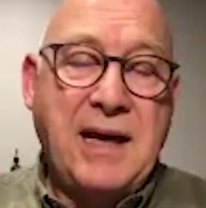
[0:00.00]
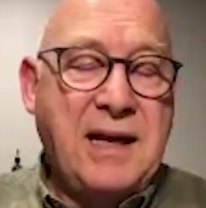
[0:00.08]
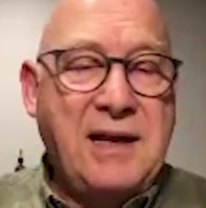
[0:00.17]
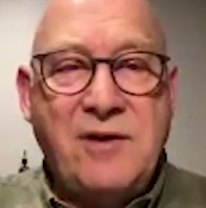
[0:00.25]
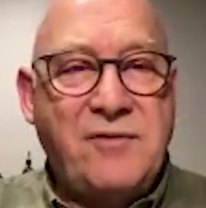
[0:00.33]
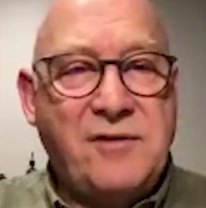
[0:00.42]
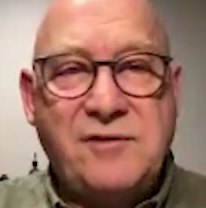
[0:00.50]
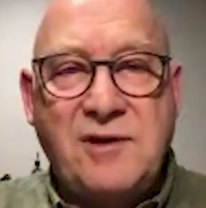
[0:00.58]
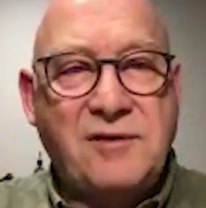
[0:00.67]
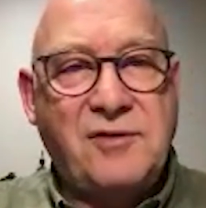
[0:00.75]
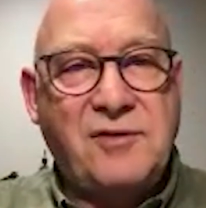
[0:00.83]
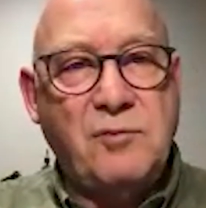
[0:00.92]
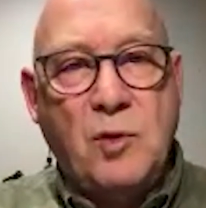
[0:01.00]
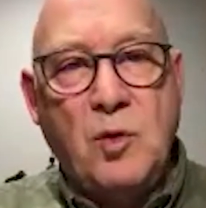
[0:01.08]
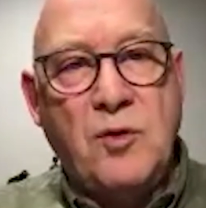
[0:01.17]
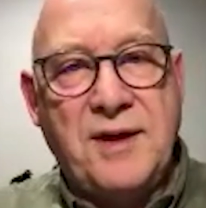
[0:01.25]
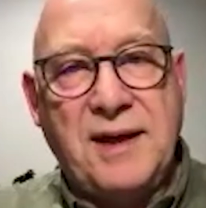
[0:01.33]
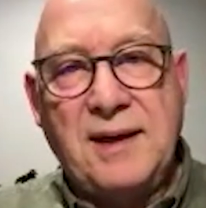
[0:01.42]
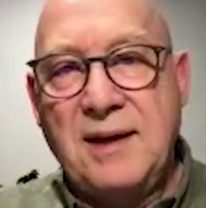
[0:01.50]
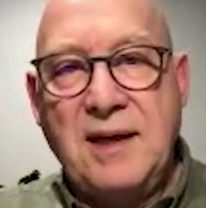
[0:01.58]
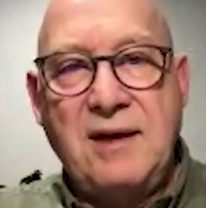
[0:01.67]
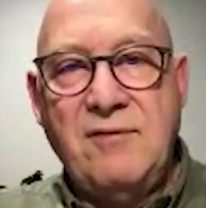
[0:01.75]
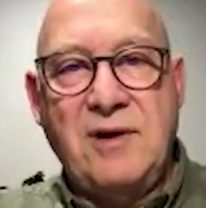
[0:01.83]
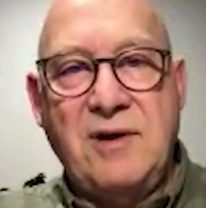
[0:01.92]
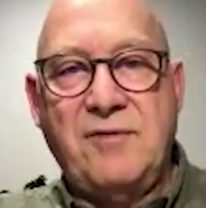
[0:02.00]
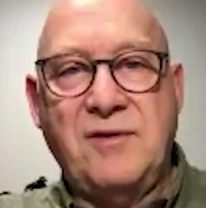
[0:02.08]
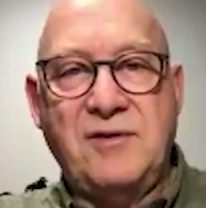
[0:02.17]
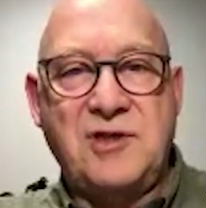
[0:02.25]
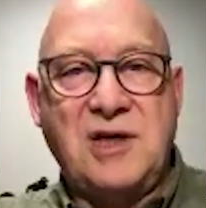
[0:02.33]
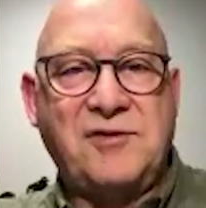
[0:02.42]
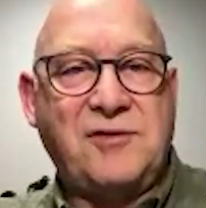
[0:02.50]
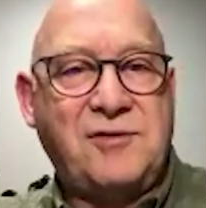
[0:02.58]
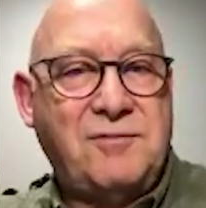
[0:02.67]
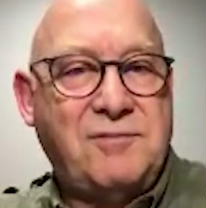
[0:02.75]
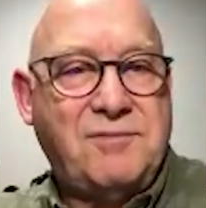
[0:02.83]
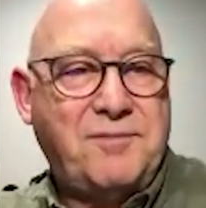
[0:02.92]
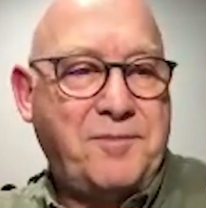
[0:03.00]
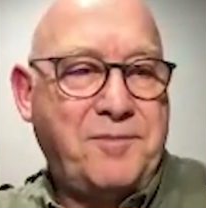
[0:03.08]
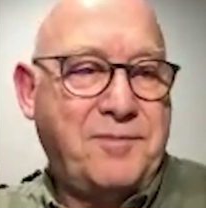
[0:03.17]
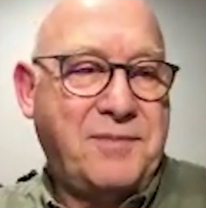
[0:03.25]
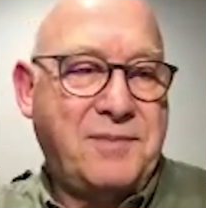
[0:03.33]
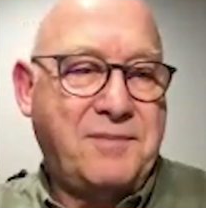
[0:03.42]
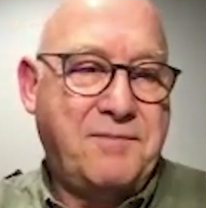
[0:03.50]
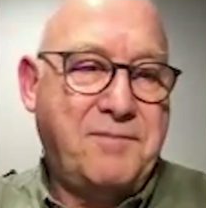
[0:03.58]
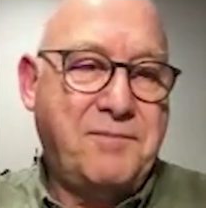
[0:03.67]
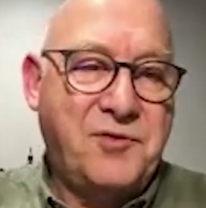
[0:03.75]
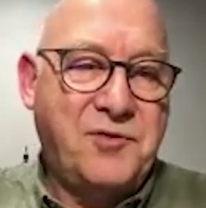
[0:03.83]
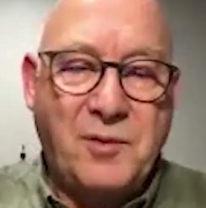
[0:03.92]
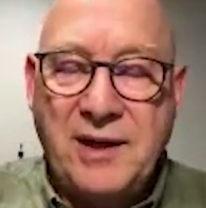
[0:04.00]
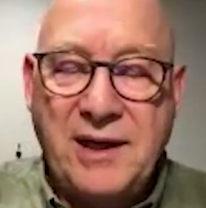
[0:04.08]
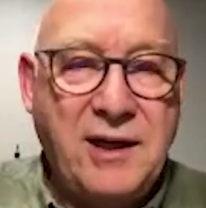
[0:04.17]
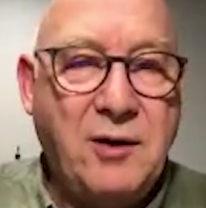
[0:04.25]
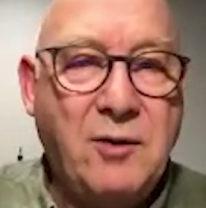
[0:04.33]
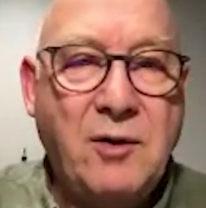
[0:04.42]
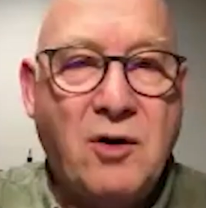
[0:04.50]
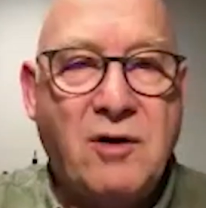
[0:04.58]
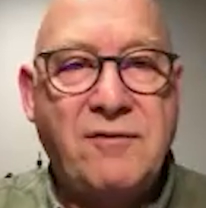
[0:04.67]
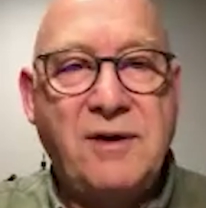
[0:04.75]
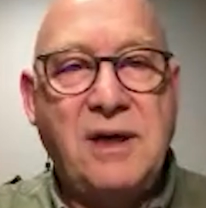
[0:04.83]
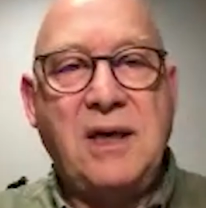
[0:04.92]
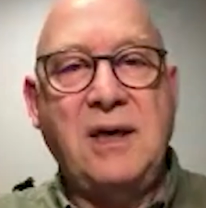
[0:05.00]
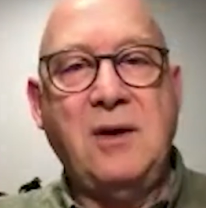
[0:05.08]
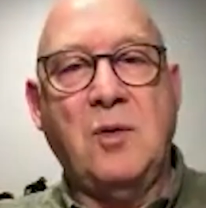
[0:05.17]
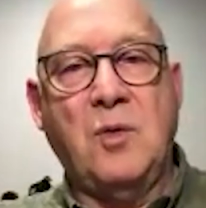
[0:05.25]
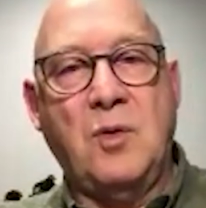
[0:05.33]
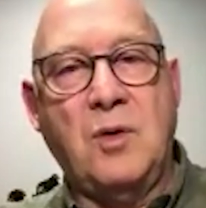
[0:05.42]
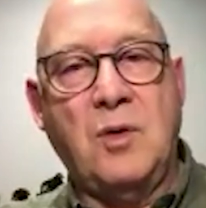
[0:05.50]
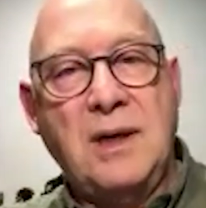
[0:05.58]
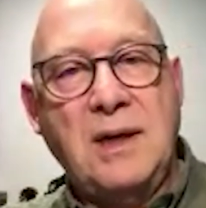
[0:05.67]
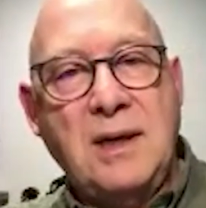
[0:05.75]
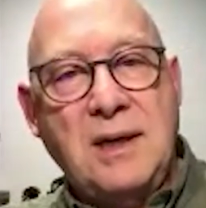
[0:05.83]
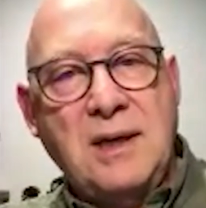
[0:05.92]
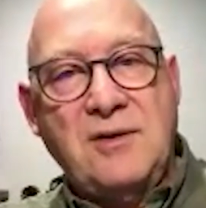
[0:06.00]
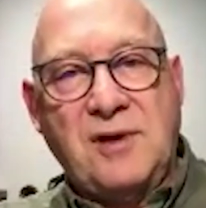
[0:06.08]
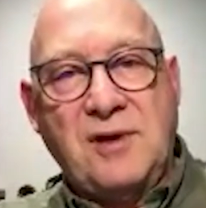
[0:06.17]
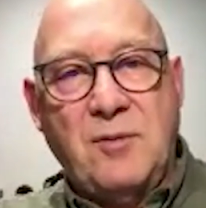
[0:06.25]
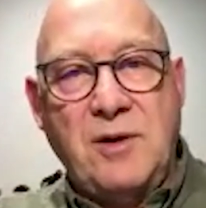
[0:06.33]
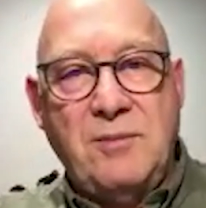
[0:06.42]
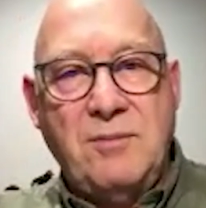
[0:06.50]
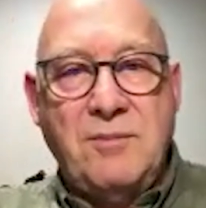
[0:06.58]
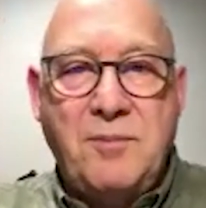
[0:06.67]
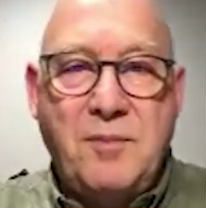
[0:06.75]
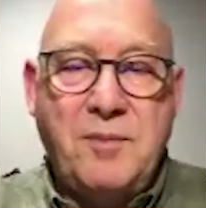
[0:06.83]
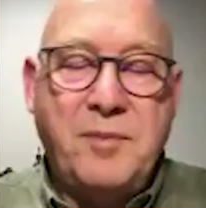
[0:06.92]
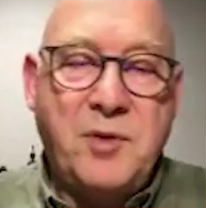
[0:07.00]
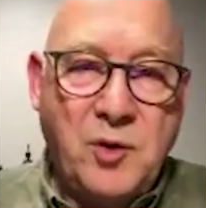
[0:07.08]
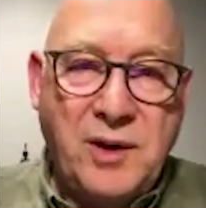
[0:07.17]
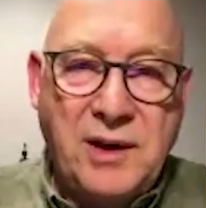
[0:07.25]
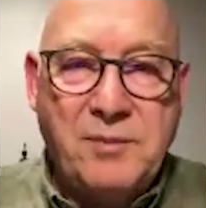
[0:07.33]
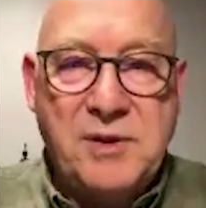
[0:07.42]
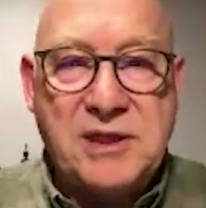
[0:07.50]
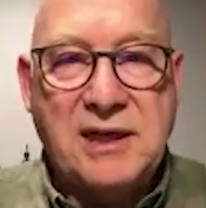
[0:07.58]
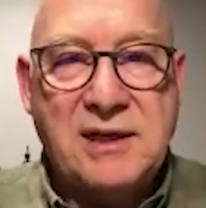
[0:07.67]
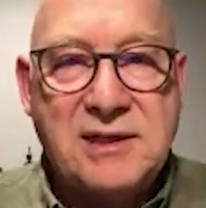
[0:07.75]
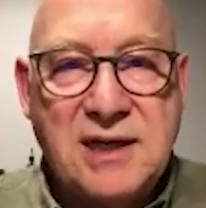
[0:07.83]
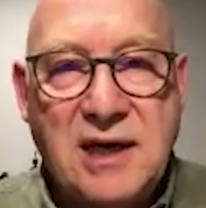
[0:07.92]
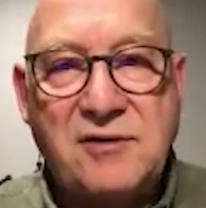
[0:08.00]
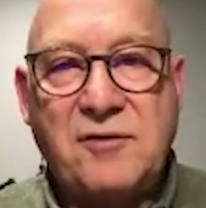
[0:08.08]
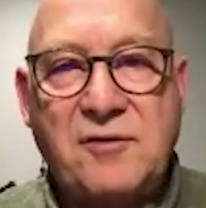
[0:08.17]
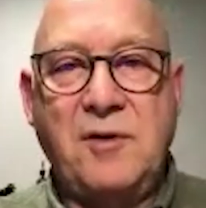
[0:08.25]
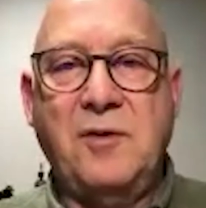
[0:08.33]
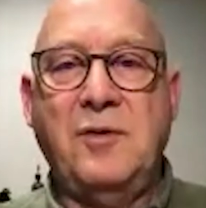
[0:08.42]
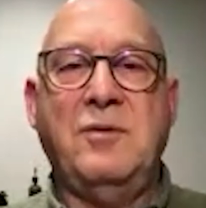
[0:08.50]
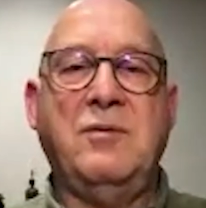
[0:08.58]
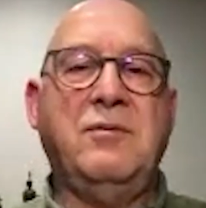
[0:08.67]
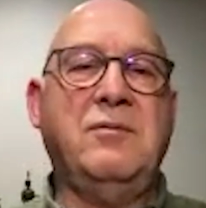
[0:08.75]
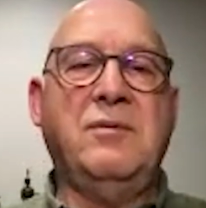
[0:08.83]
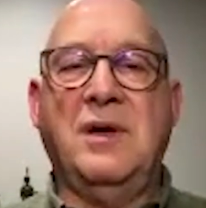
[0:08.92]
even if it's just a small thing, even if it's just someone getting you a coffee, or someone doing a particular task for you,